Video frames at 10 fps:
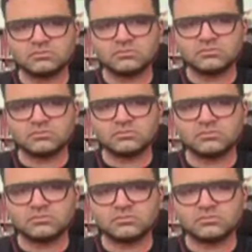
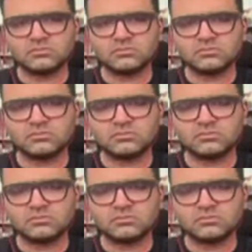
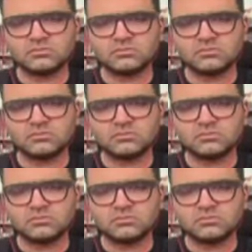(not speaking)